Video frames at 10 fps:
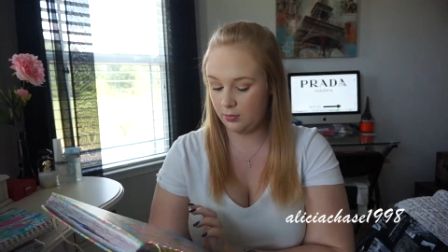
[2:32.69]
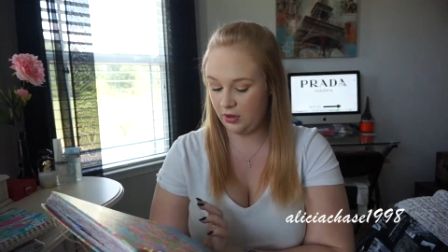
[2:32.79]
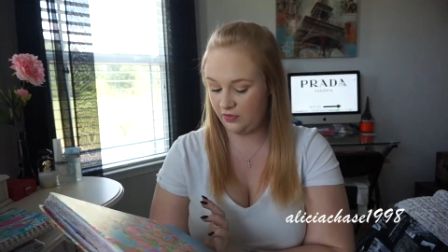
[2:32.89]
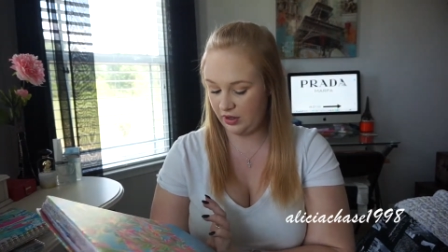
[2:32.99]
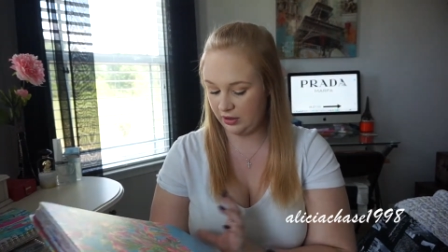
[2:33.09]

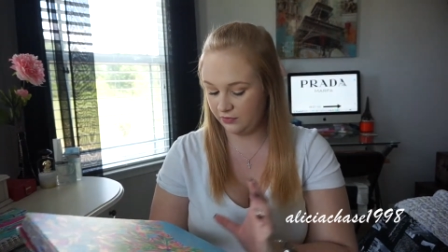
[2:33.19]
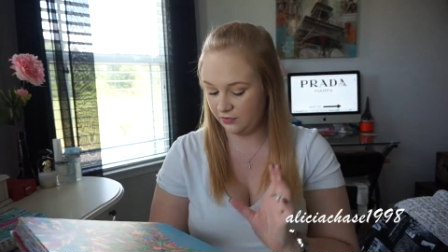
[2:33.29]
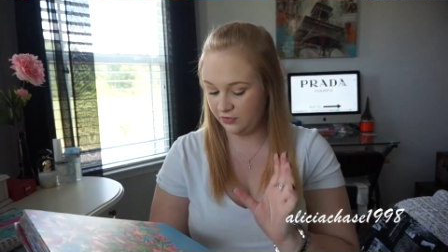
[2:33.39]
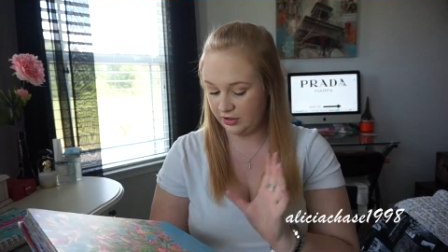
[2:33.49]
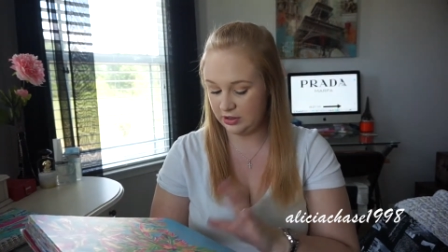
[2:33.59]
If I can
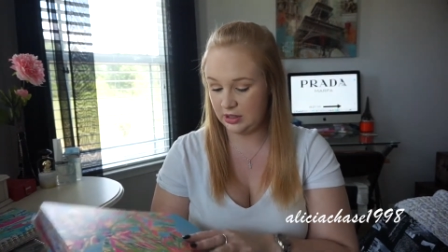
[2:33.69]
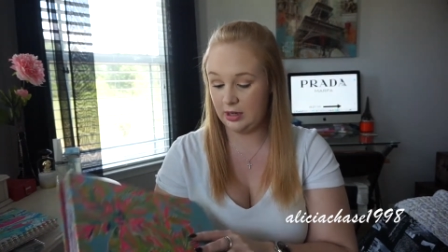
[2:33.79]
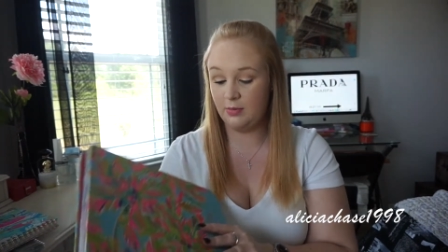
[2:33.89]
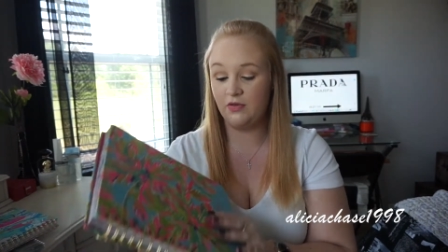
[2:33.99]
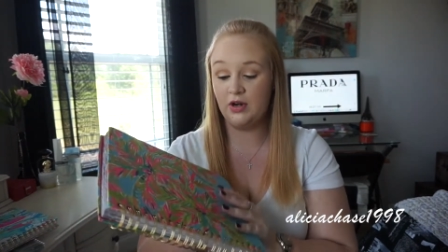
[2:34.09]
find the
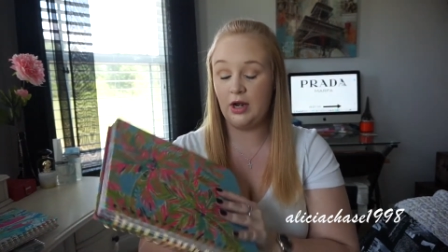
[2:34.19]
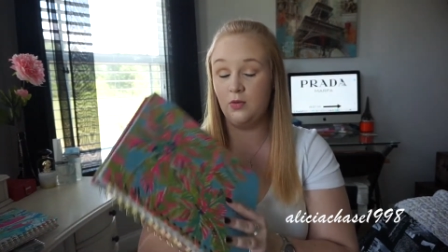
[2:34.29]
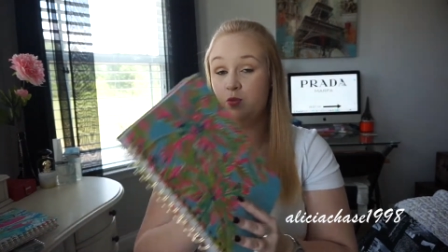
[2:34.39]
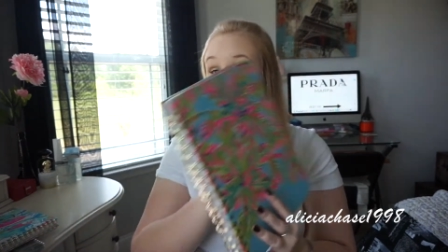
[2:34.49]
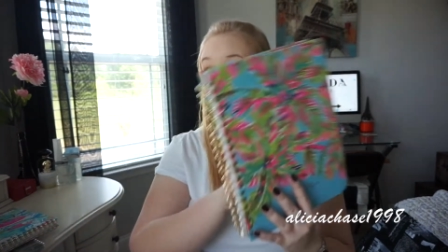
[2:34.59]
name of it, I
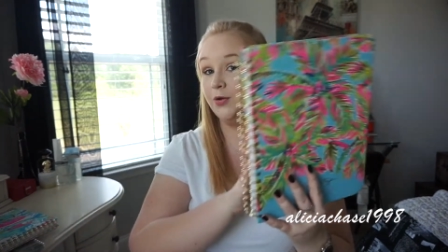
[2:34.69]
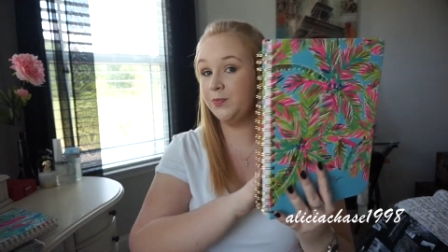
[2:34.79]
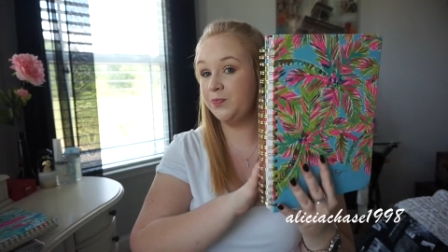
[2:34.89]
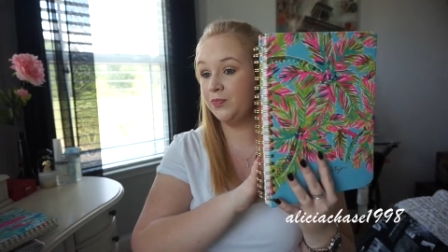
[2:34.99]
will,